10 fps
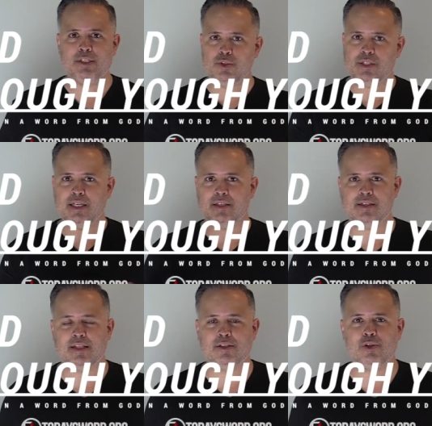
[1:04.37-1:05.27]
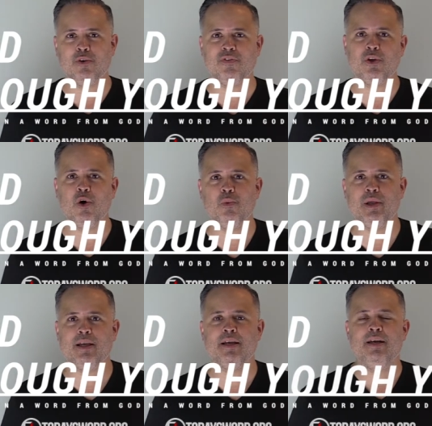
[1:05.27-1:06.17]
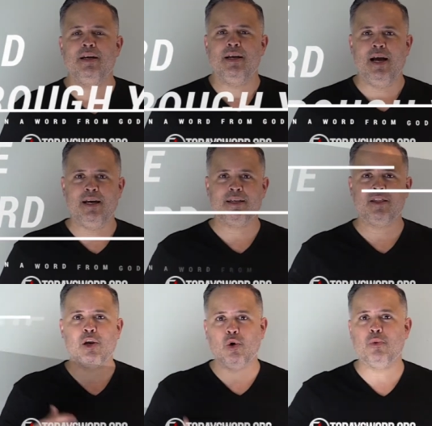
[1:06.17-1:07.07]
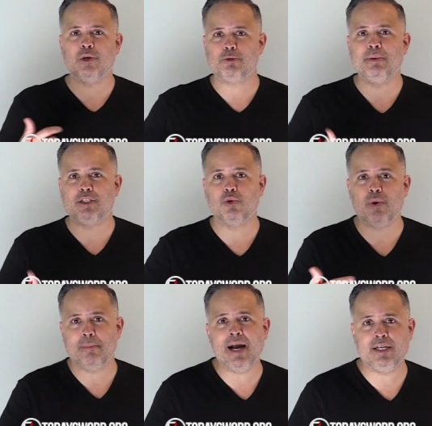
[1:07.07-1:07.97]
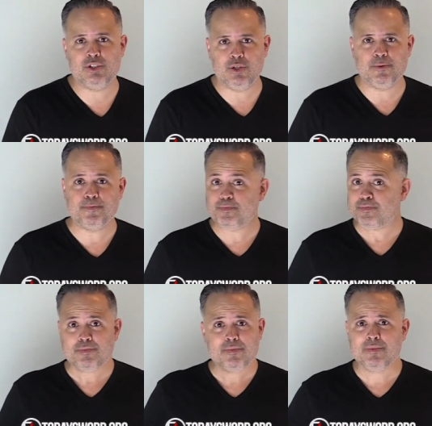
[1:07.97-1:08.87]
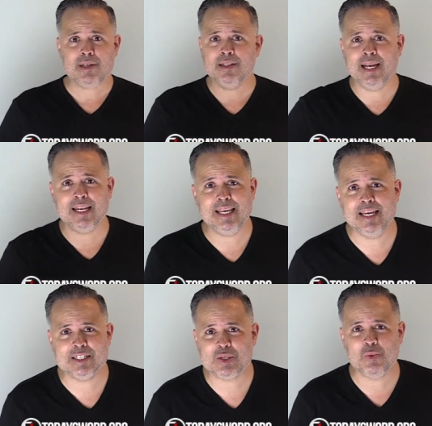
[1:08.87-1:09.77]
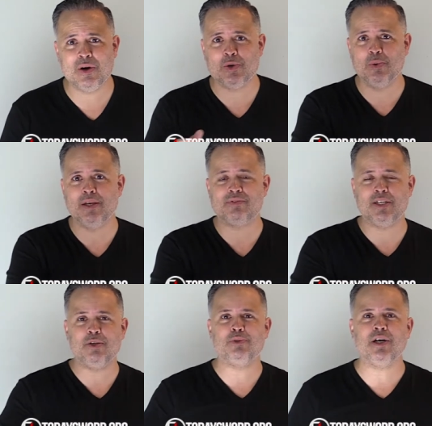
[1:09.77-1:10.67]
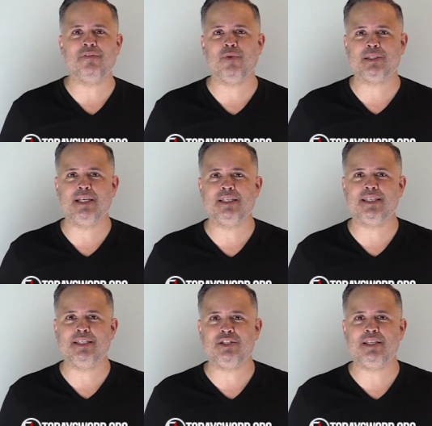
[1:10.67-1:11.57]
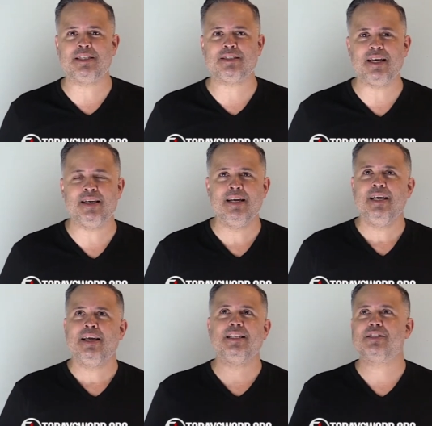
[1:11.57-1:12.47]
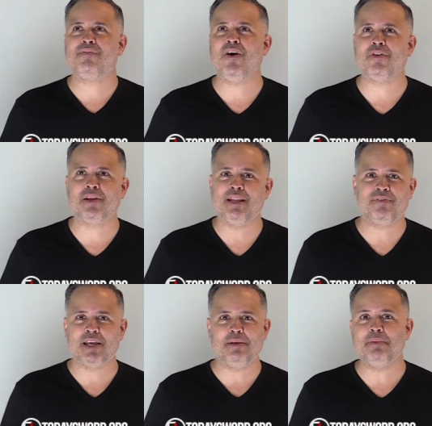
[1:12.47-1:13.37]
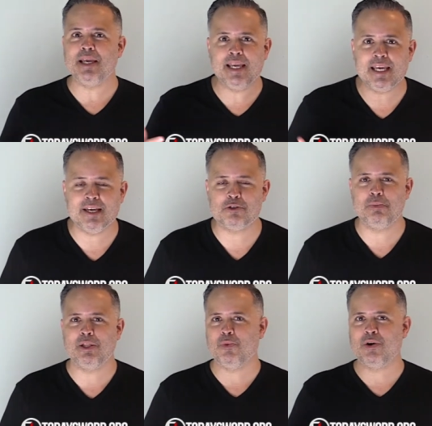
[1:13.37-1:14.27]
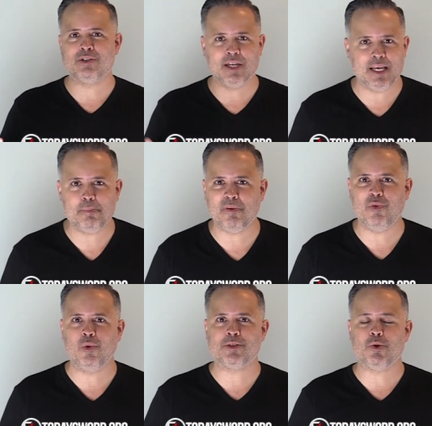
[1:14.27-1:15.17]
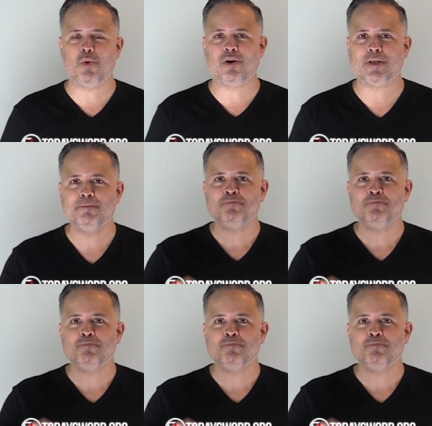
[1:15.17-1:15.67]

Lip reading: as you seek to set the tone for the whole week, the Lord wants me to remind you that he is the one who lives in you. John 14 and 10, Jesus said, it is the Father living in me. He gives me the words and he performs the work.